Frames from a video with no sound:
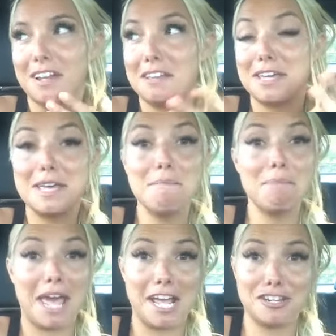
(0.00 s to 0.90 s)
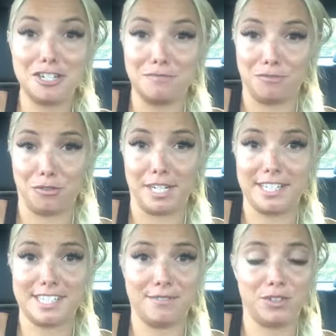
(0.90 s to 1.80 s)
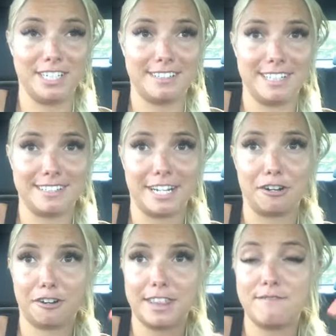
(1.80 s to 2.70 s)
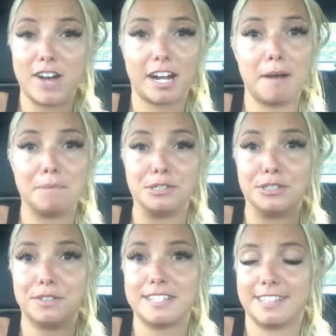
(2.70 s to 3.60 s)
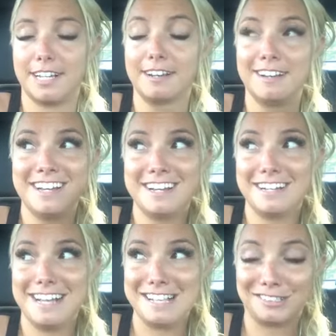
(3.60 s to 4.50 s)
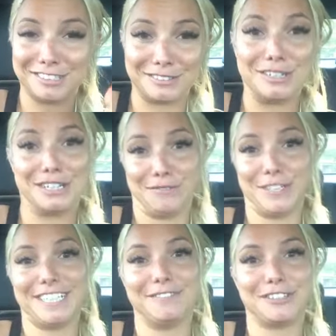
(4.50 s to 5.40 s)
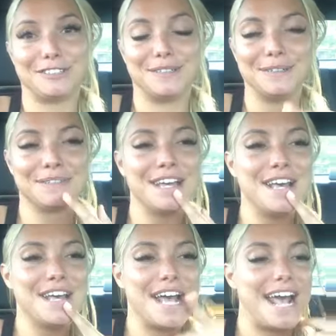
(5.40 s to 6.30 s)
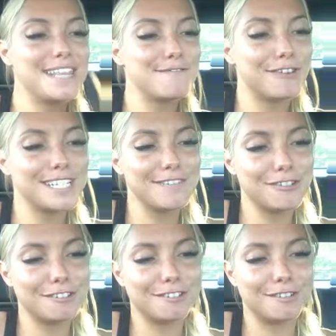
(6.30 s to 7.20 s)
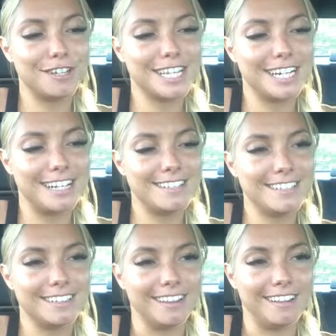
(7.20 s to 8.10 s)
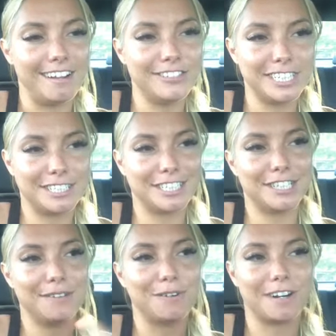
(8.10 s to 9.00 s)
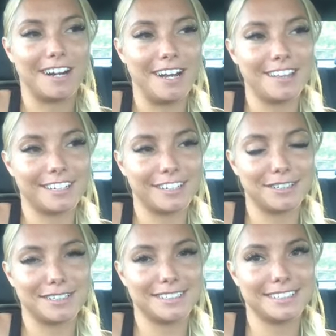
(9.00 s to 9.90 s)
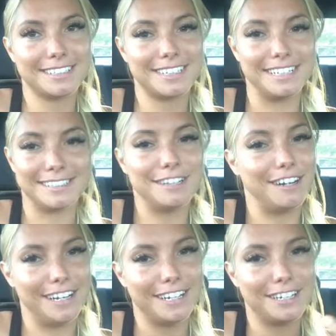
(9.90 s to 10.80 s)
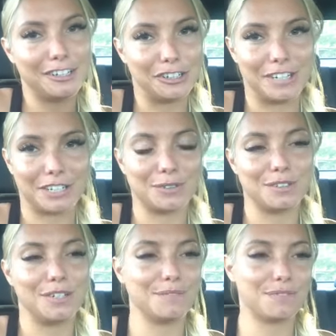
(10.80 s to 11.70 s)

The impatient voice, the voice that's like, hurry the fuck up and do this thing, is also not the voice of your soul. And the voice of your soul that isn't loving to you or others is not your actual soul.